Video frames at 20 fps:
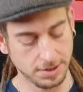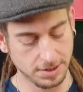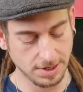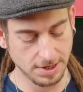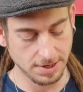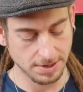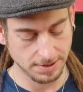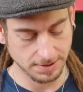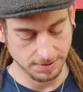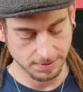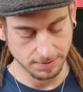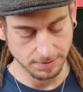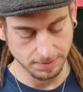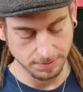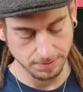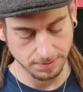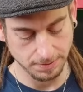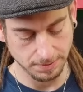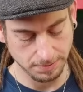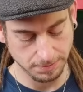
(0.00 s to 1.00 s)
Let's
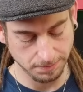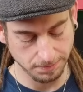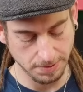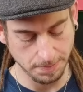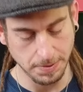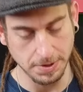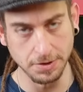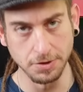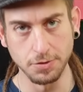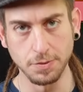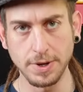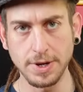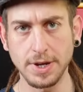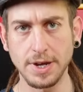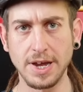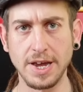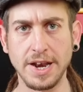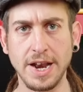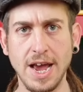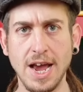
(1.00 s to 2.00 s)
rip into
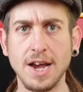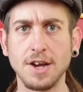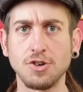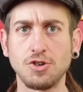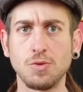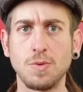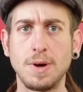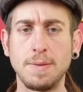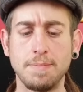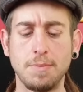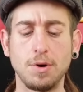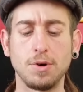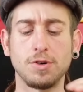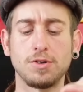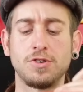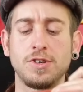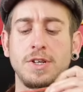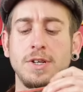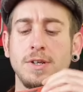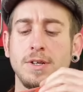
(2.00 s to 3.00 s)
it. An actual
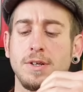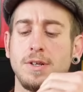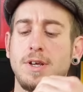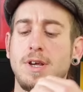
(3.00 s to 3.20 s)
unboxing.